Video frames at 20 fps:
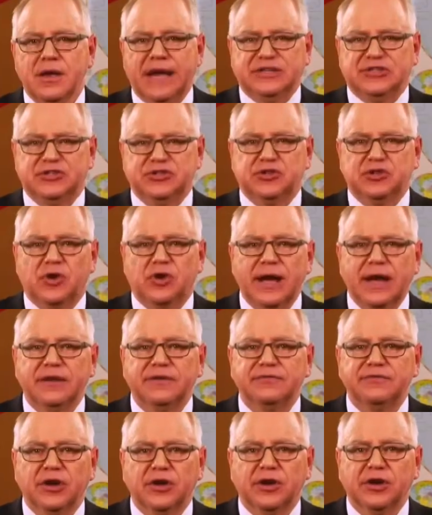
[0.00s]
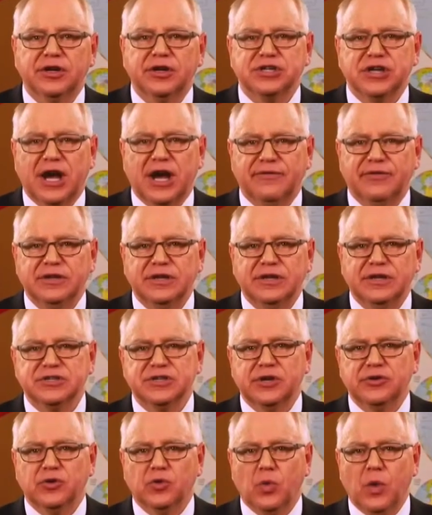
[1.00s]
As the trial of Derek Chauvin gets
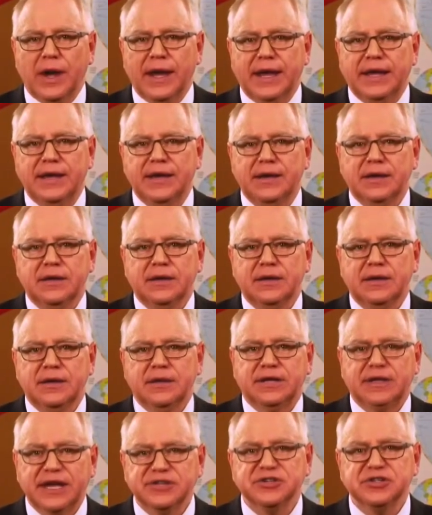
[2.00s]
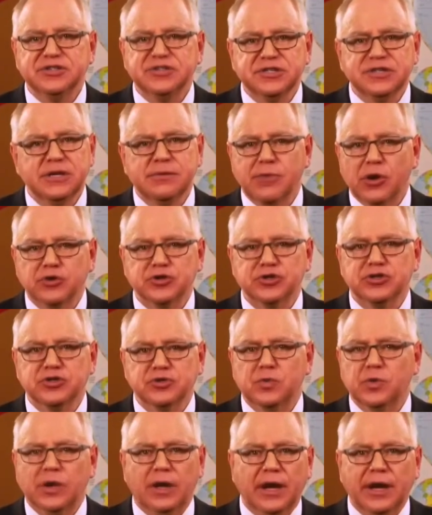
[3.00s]
underway, tensions and emotions
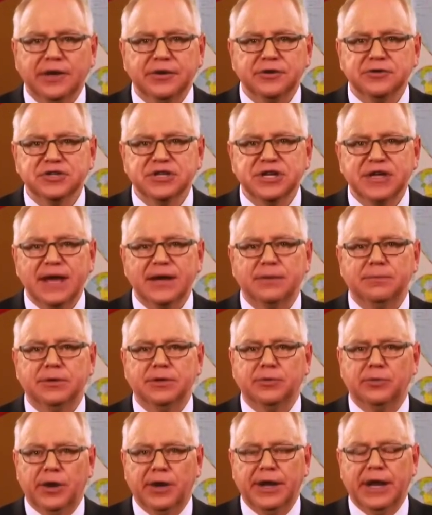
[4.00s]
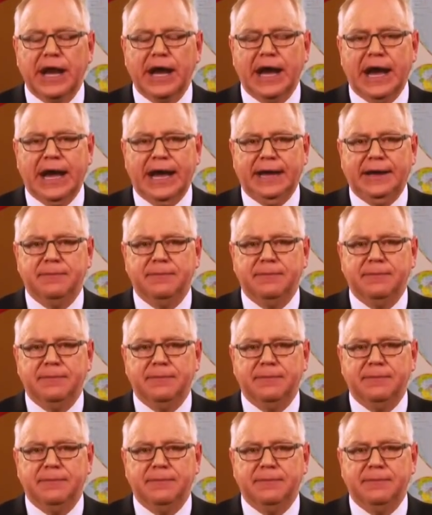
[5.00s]
will understandably run high.